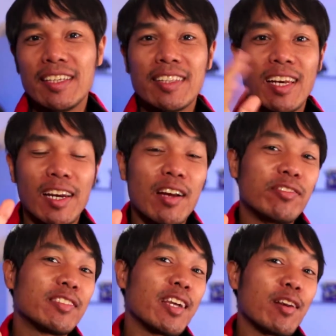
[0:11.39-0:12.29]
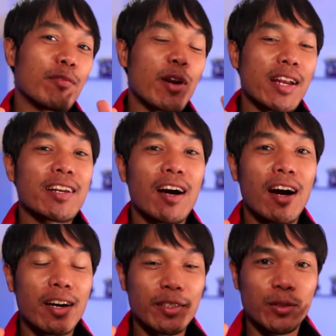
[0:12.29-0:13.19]
the left and right
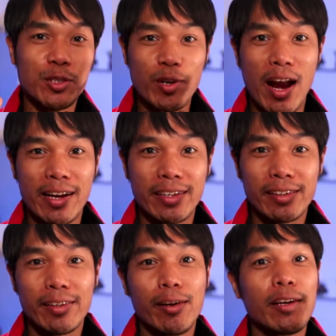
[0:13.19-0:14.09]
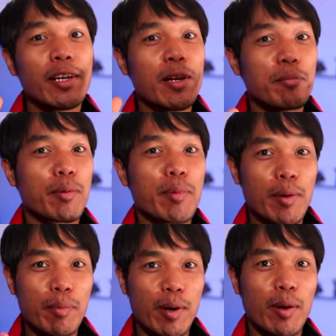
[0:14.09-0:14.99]
audio track in
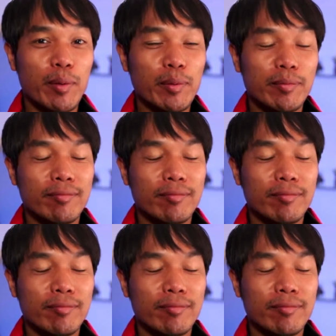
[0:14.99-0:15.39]
Premiere Pro?